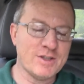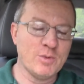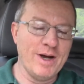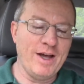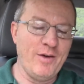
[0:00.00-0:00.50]

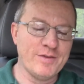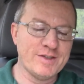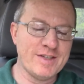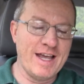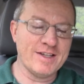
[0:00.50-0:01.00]
XII
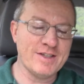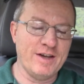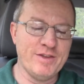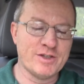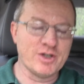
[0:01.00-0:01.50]
says
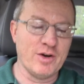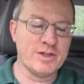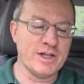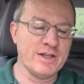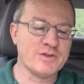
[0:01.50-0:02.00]
of the
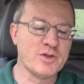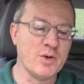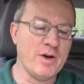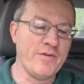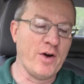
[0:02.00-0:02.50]
church is
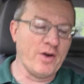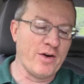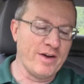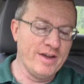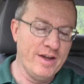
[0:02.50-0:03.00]
true of
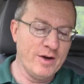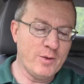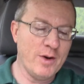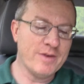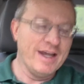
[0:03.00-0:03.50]
her.
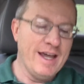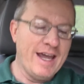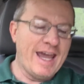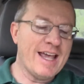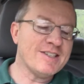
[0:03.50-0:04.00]

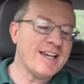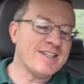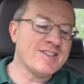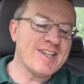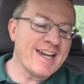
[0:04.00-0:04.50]
Quote, as
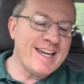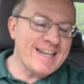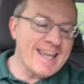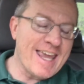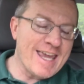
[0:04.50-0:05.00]
a
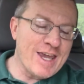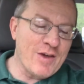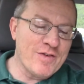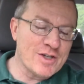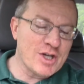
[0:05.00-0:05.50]
second
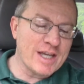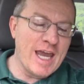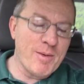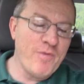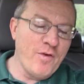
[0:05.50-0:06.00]
Eve, she
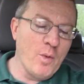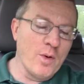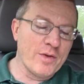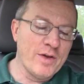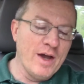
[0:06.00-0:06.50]
came
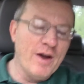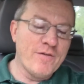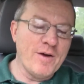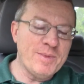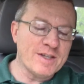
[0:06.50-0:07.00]
forth
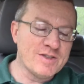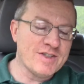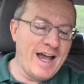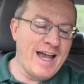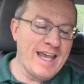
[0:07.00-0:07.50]
from the
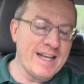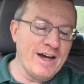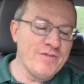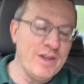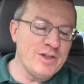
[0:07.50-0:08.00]
side
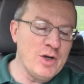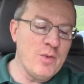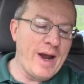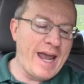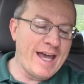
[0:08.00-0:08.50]
of the
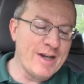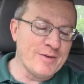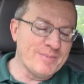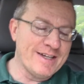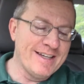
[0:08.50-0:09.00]
new
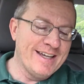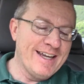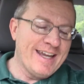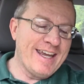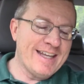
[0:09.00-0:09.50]

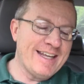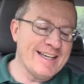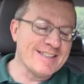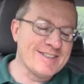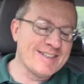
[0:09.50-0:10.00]
Adam in
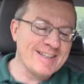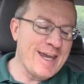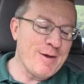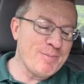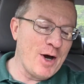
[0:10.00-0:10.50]
his
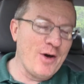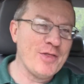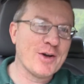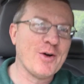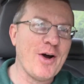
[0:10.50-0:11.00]
sleep
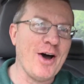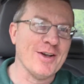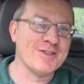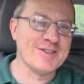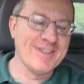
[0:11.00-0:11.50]
on the
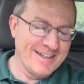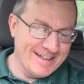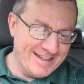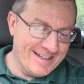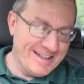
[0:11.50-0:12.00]
cross.
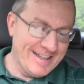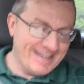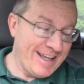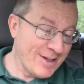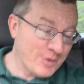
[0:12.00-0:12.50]

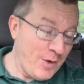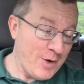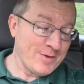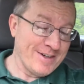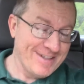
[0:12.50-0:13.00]
End
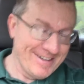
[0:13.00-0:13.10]
quote.